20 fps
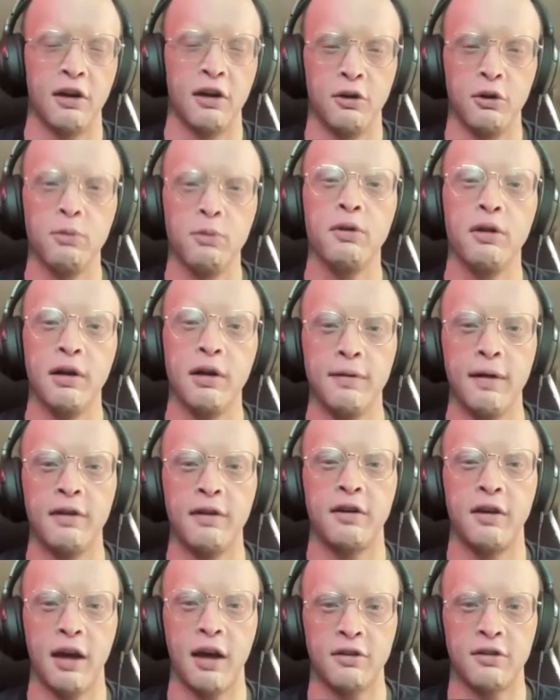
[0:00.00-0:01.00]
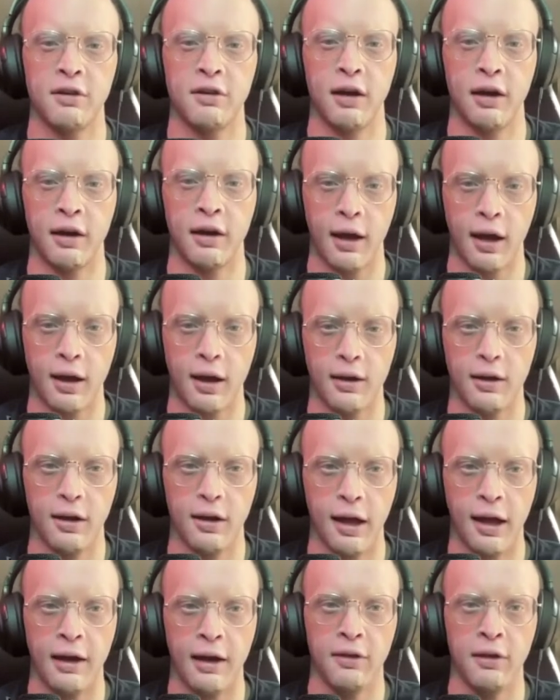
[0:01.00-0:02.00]
I do believe that to get to like
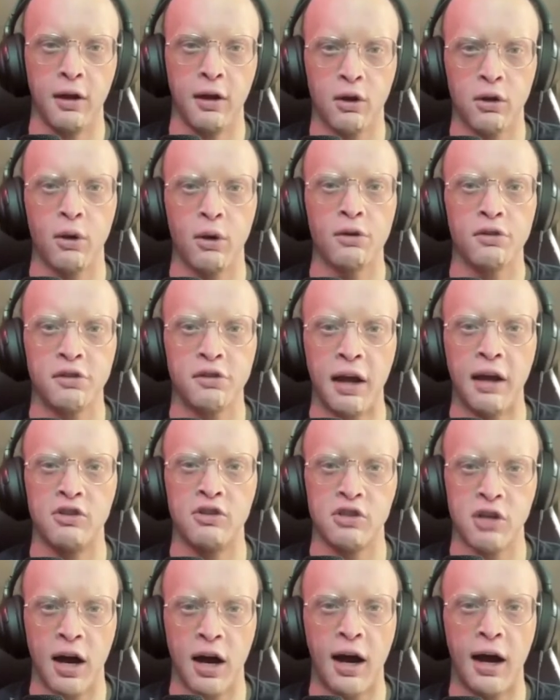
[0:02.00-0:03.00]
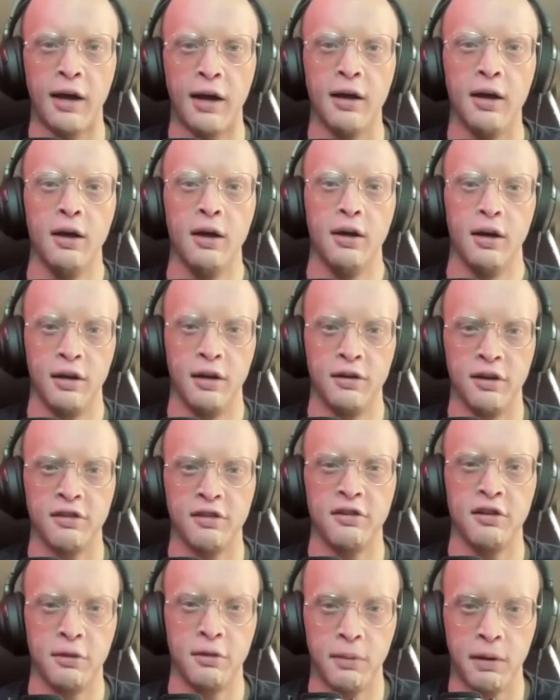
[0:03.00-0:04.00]
anything close to AGI, it
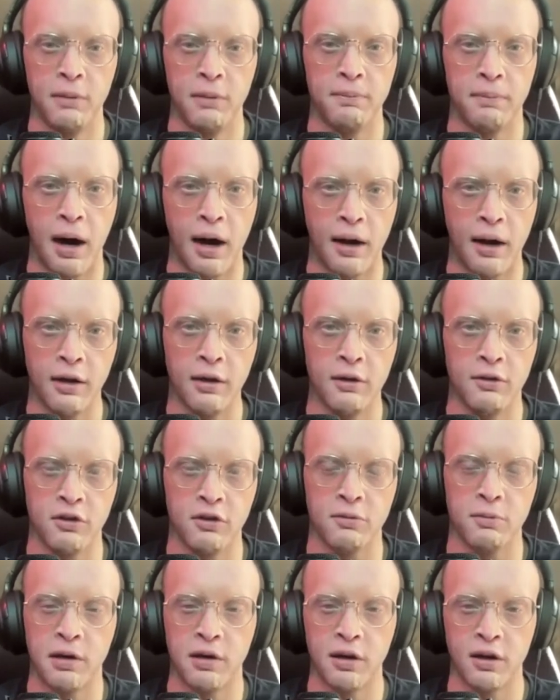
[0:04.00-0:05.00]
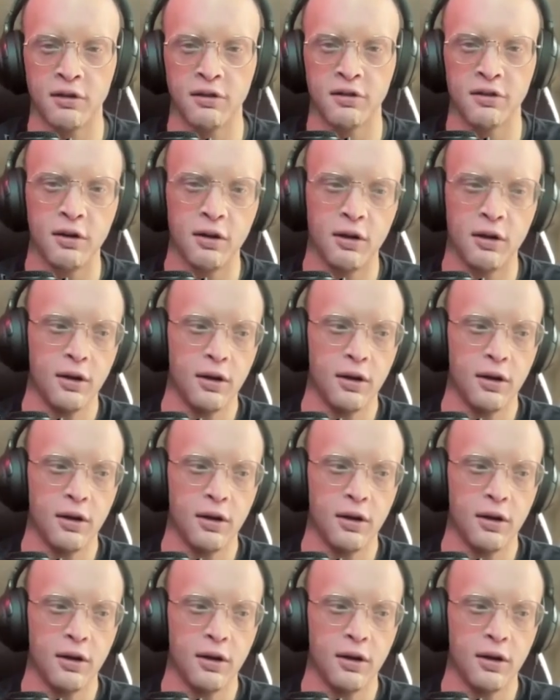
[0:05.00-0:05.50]
does need to be embodied, just because